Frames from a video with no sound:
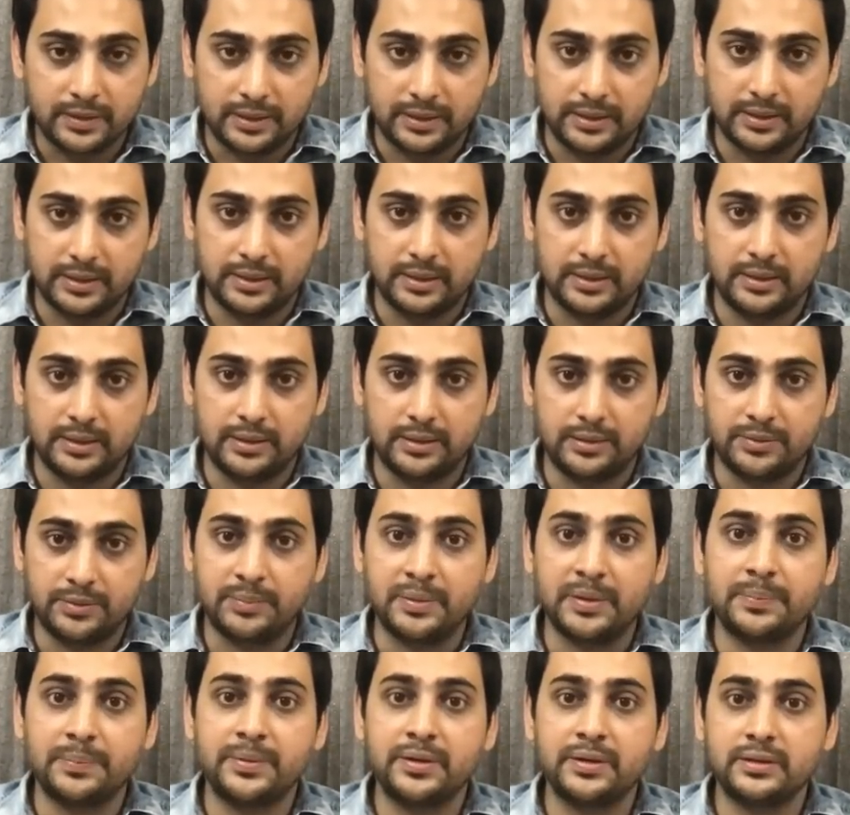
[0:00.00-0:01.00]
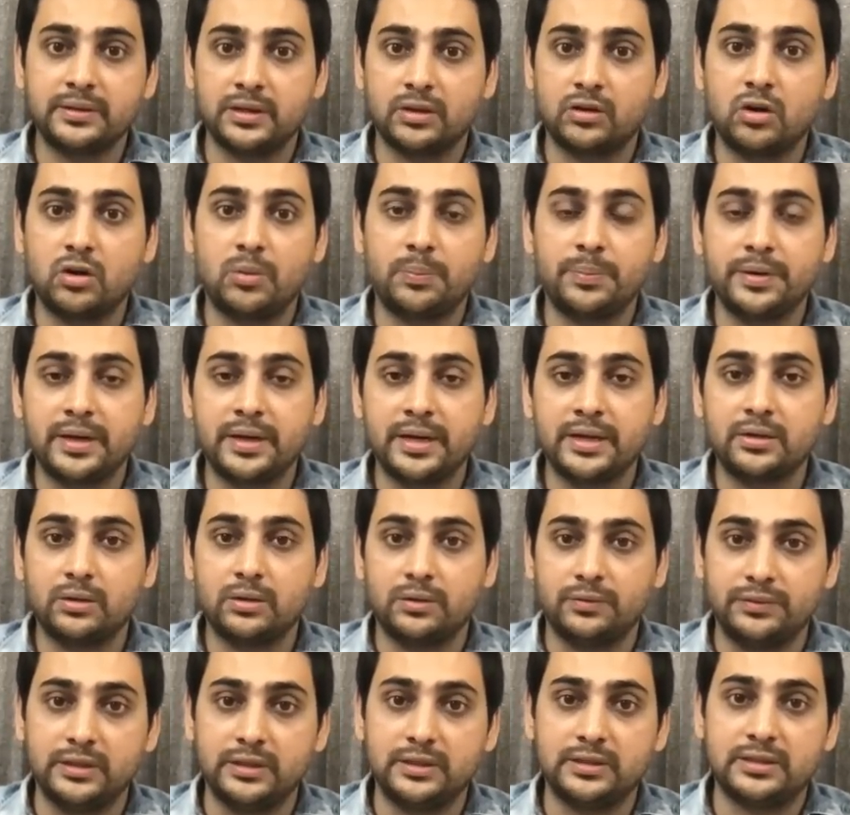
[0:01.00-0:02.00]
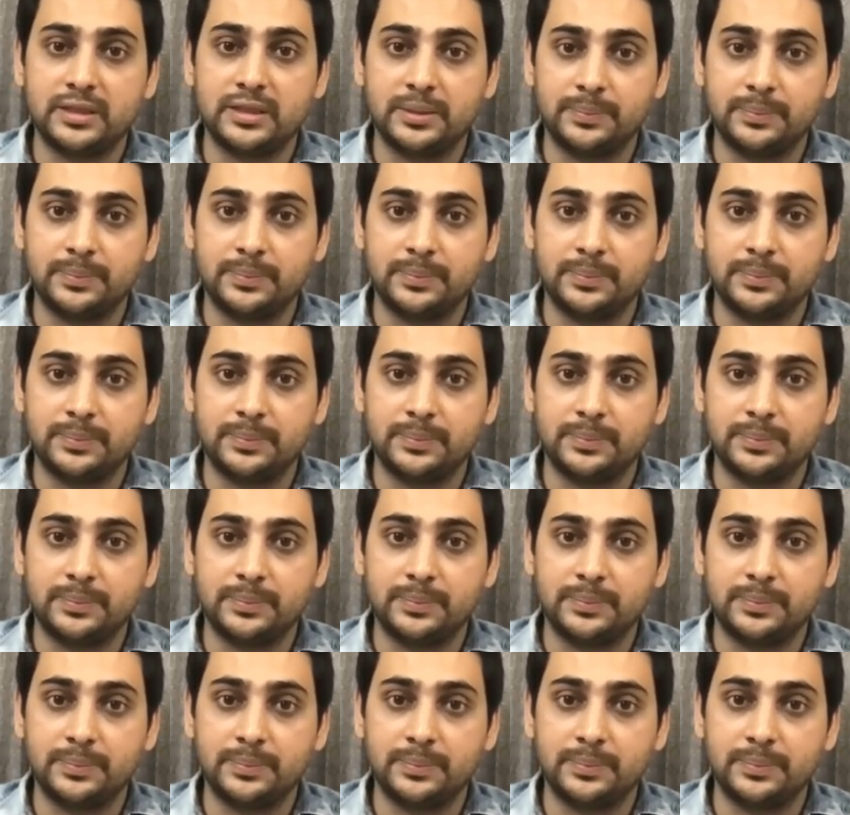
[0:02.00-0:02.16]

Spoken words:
Remember, the copyright of these